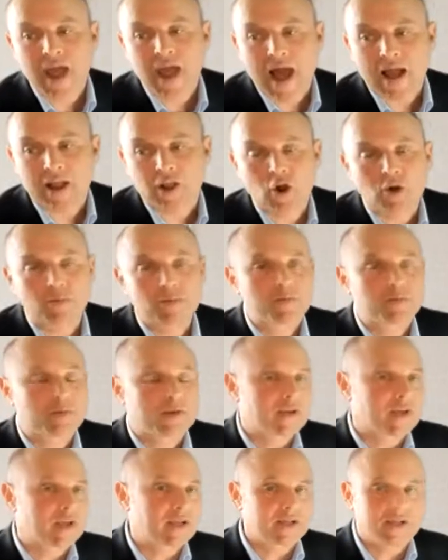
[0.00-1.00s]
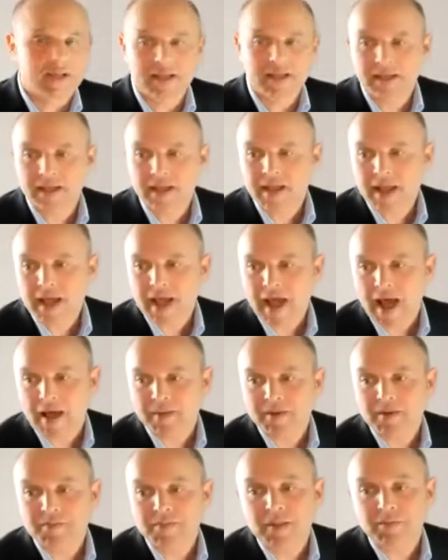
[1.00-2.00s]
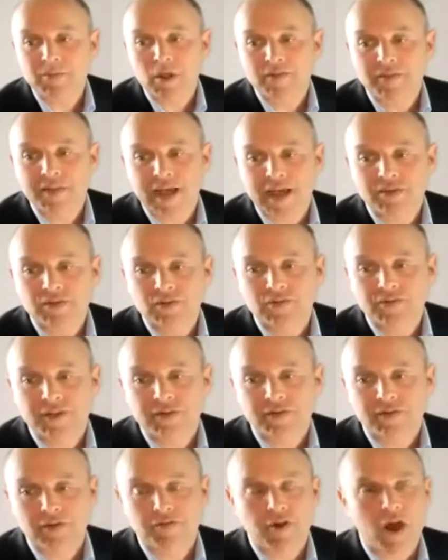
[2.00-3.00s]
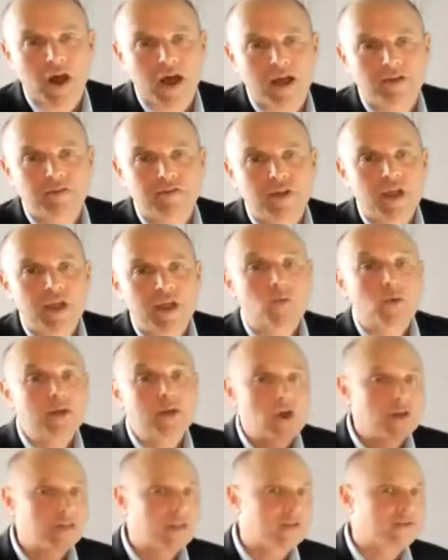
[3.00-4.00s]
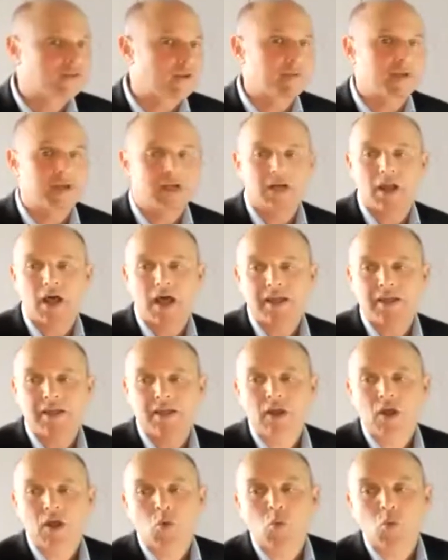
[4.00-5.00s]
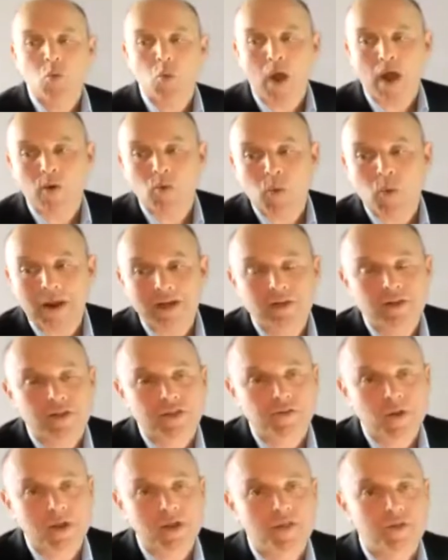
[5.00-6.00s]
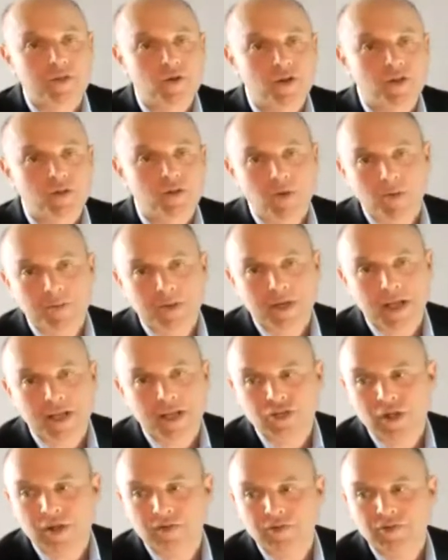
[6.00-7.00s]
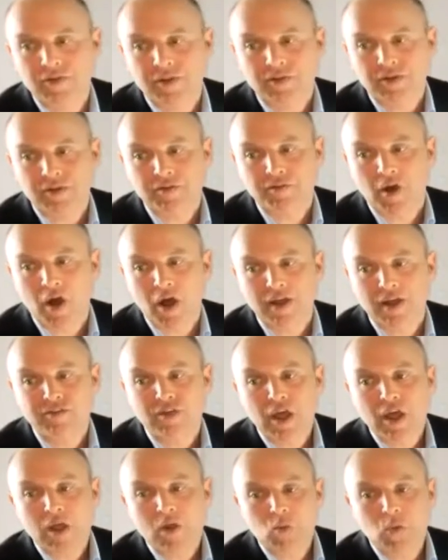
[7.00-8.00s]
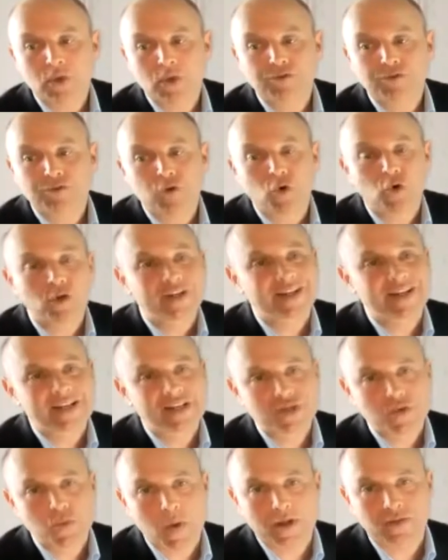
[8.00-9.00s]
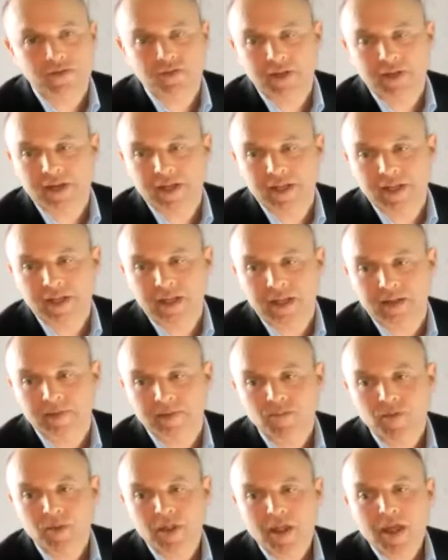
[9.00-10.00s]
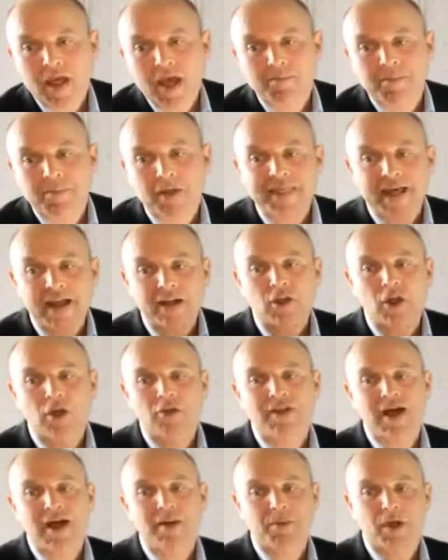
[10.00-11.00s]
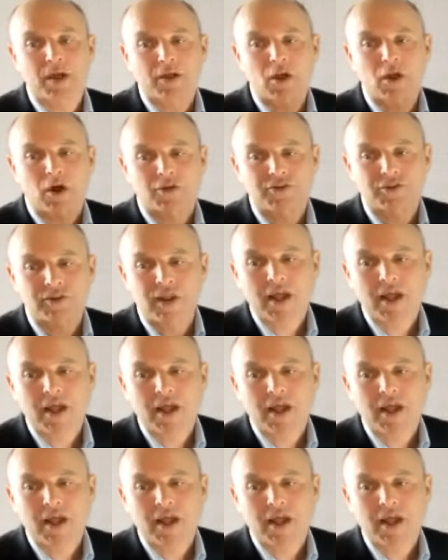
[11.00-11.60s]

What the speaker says: are common, particularly in people over the age of 65, we know that something like 1 in 3, a third of the population over 65, will fall at least once in a year. But that goes up a lot.